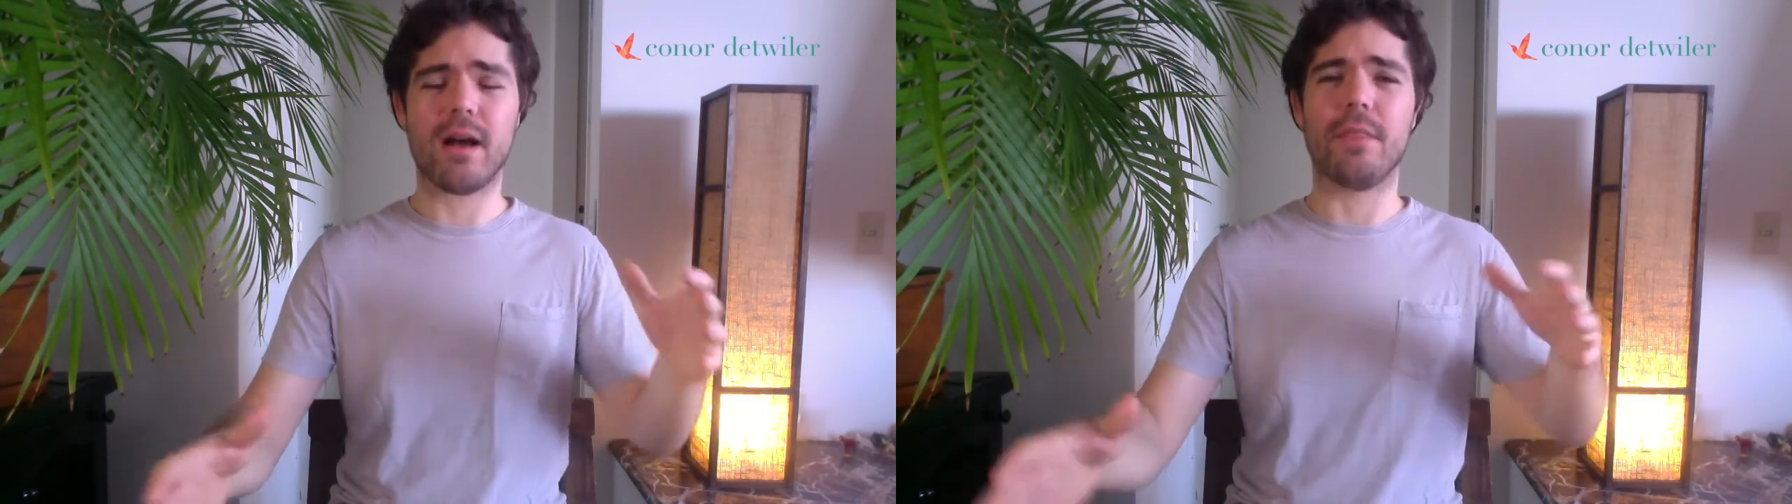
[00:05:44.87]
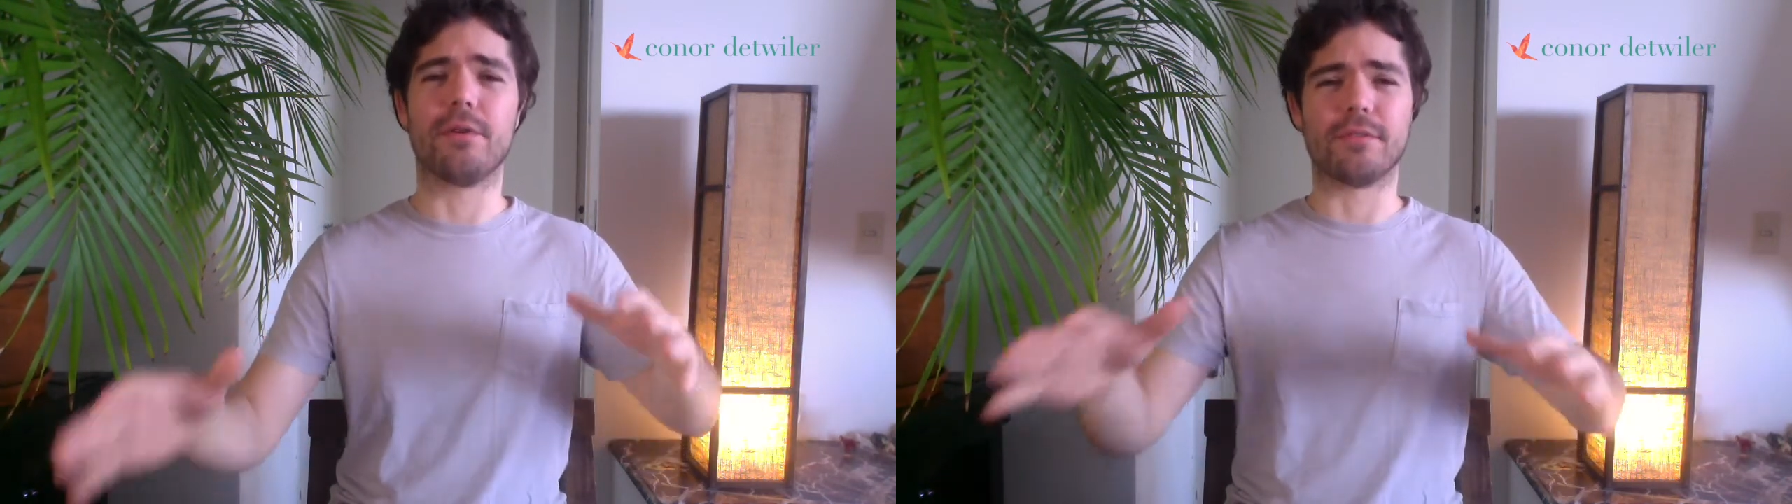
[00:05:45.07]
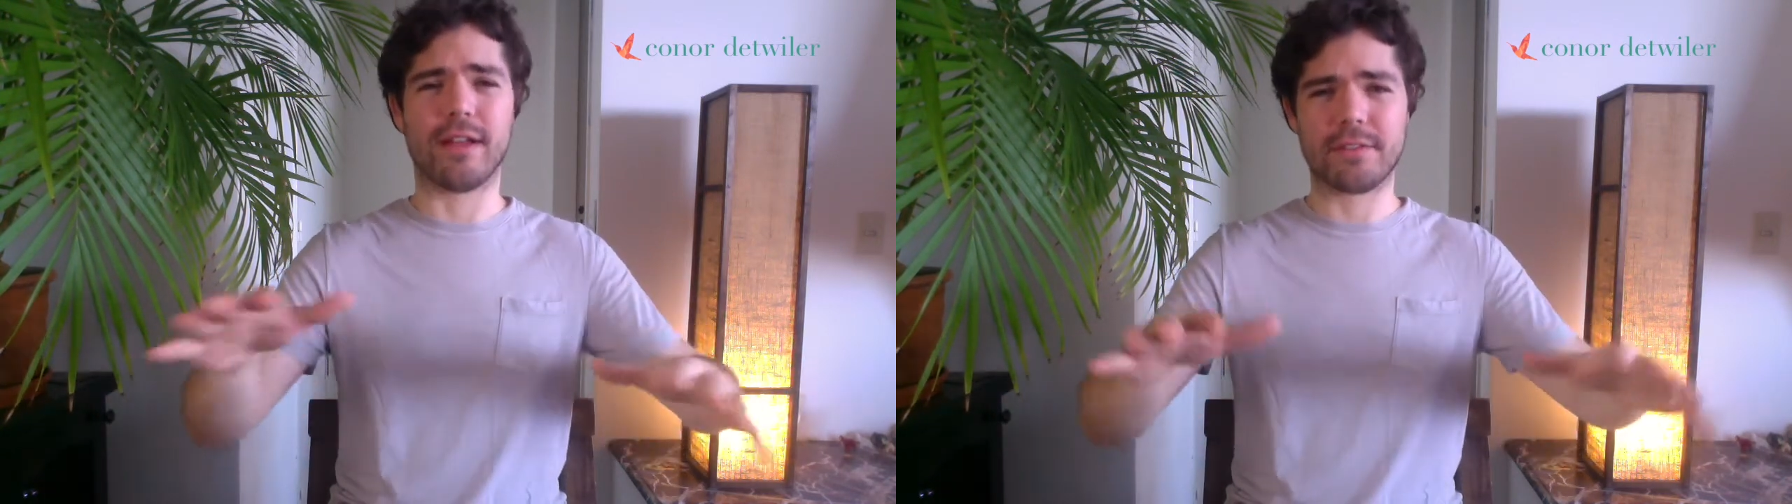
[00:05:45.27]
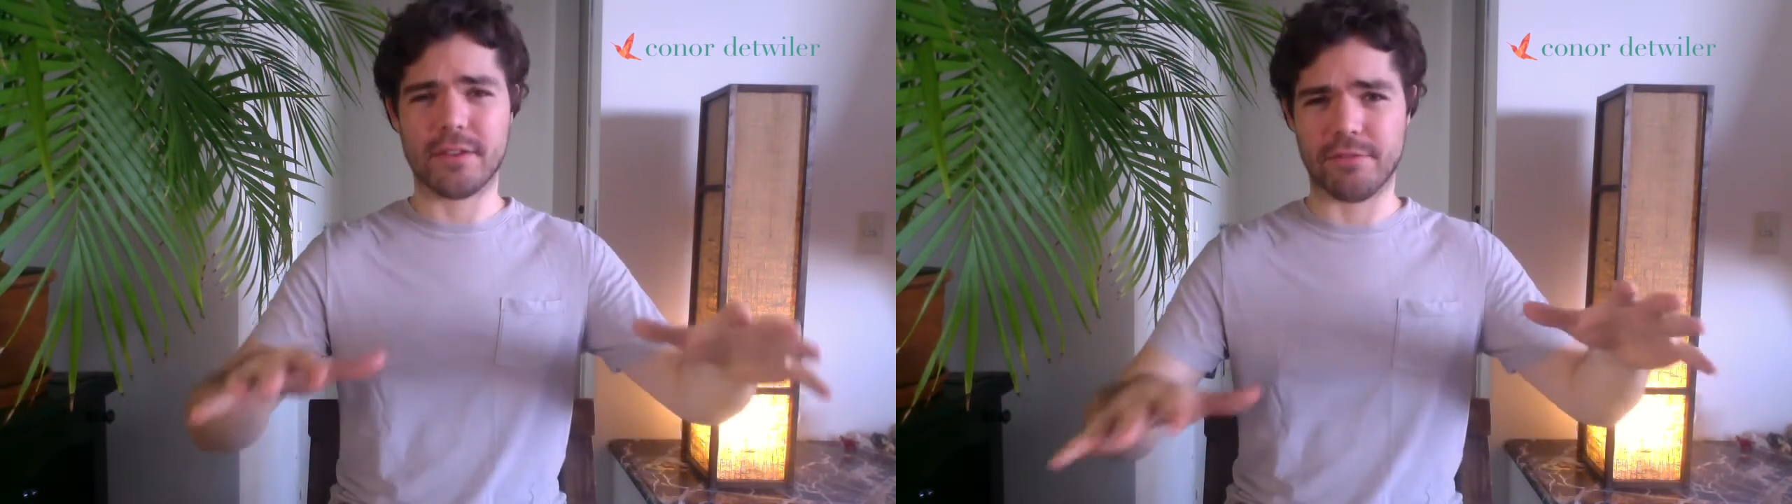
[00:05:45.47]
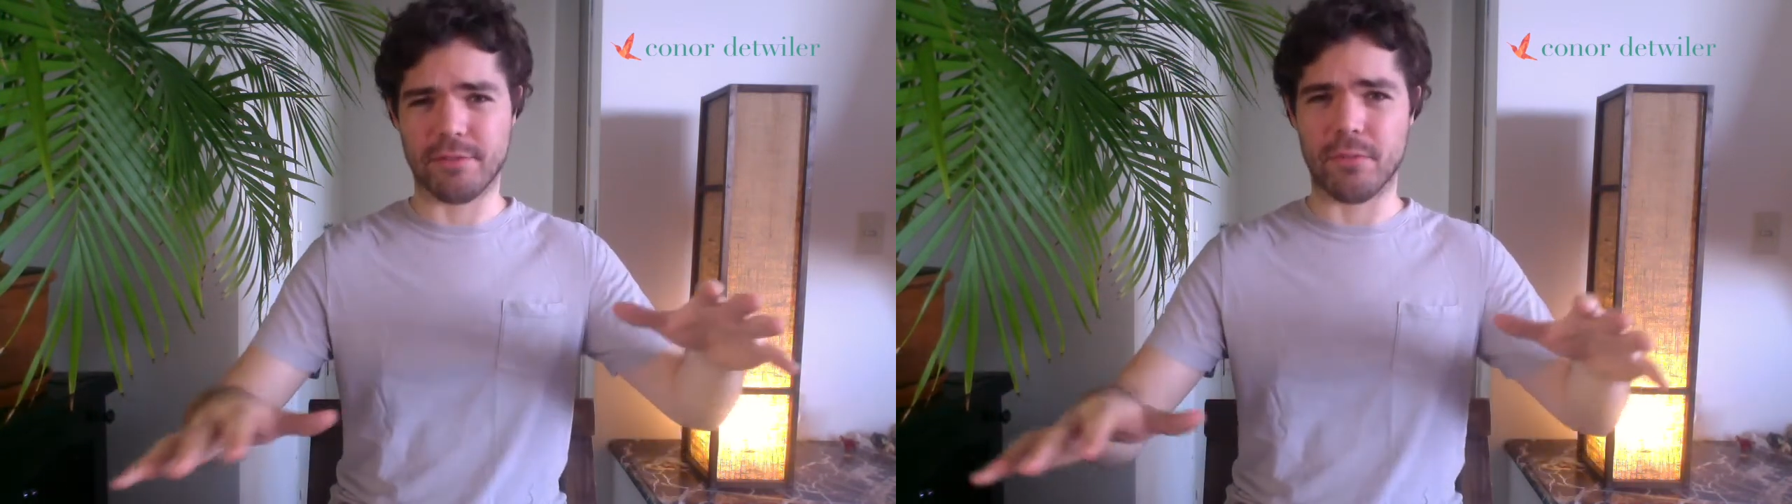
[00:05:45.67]
there's lots of
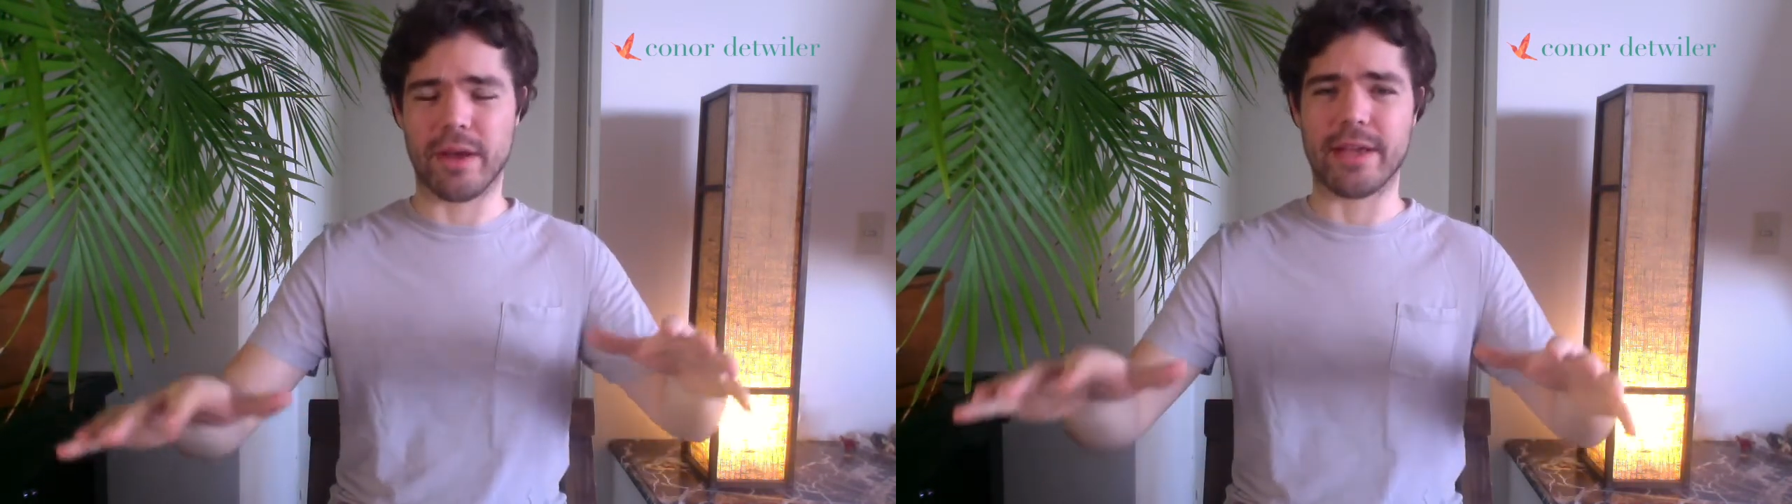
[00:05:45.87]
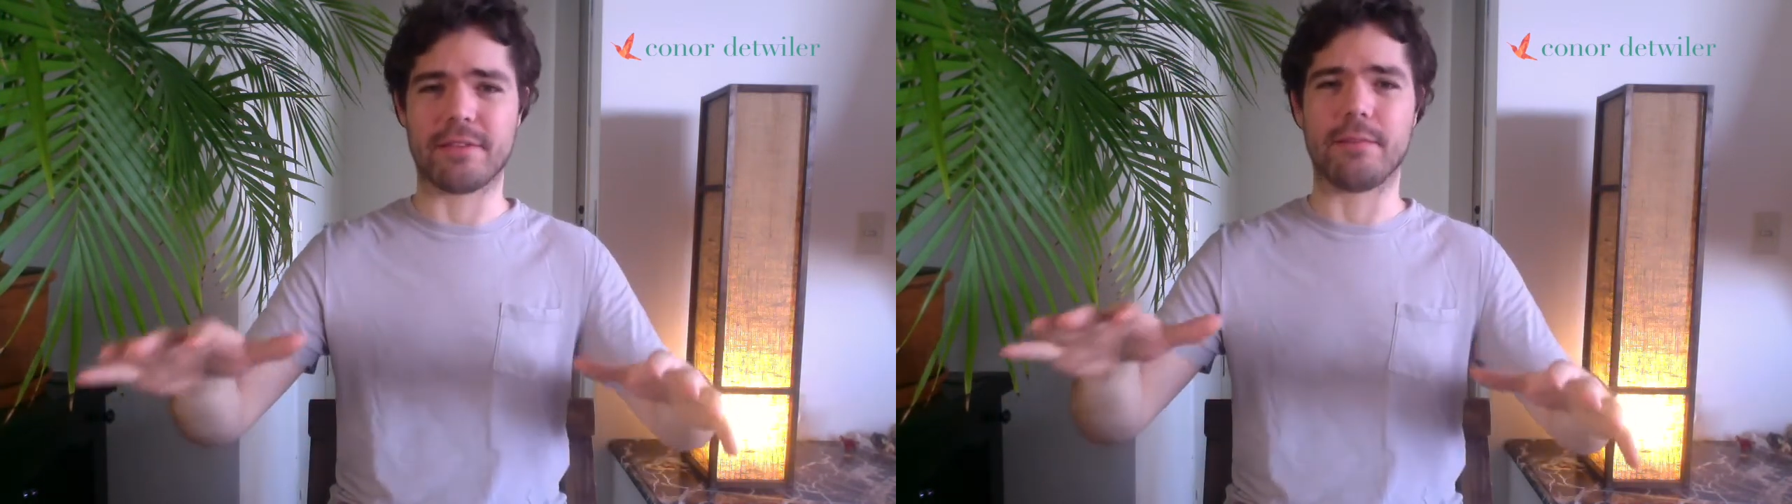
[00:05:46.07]
different ways